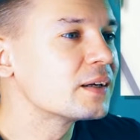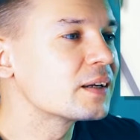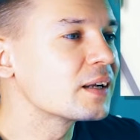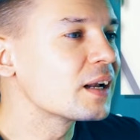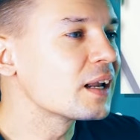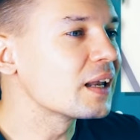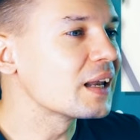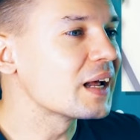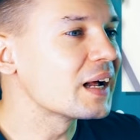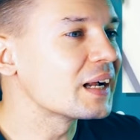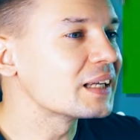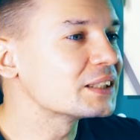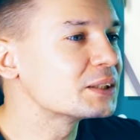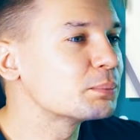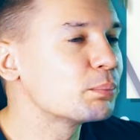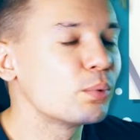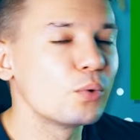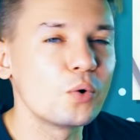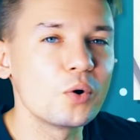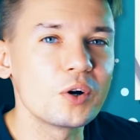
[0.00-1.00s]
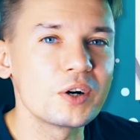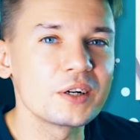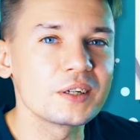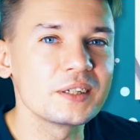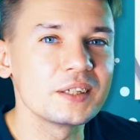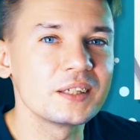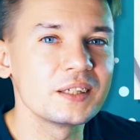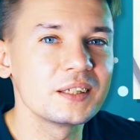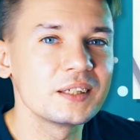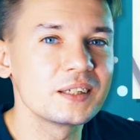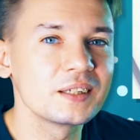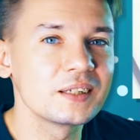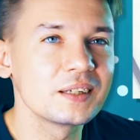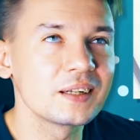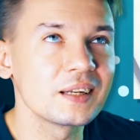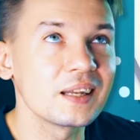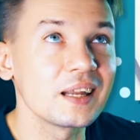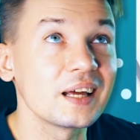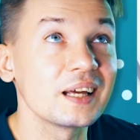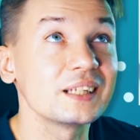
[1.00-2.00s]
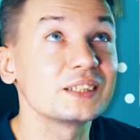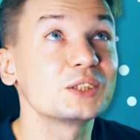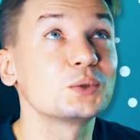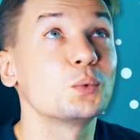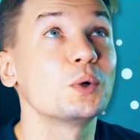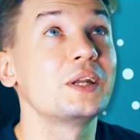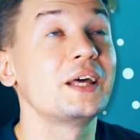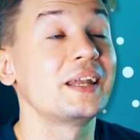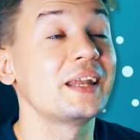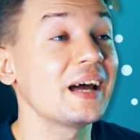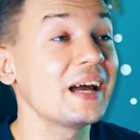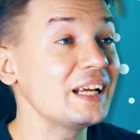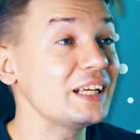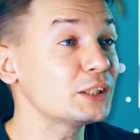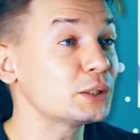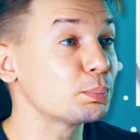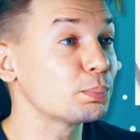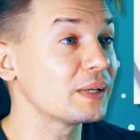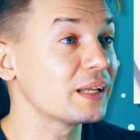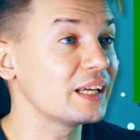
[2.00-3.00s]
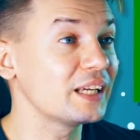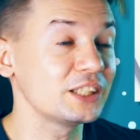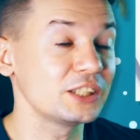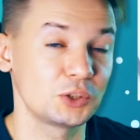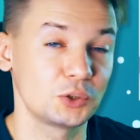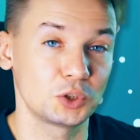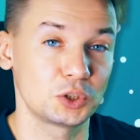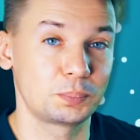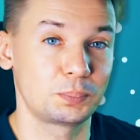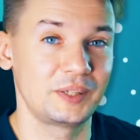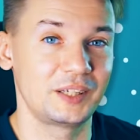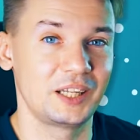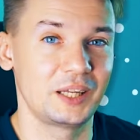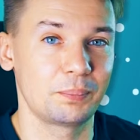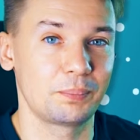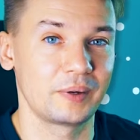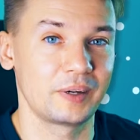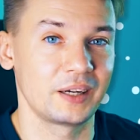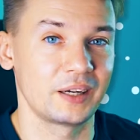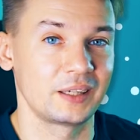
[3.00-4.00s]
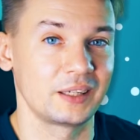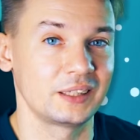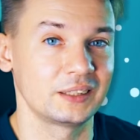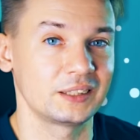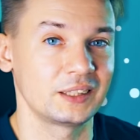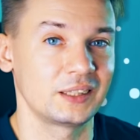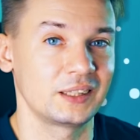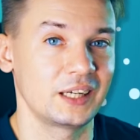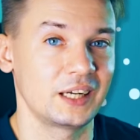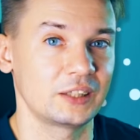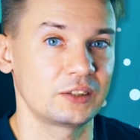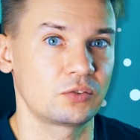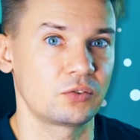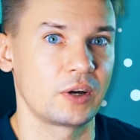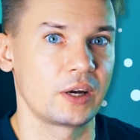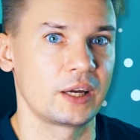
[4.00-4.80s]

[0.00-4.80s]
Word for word: Class board. Class. What a nice place to spin a pen, isn't that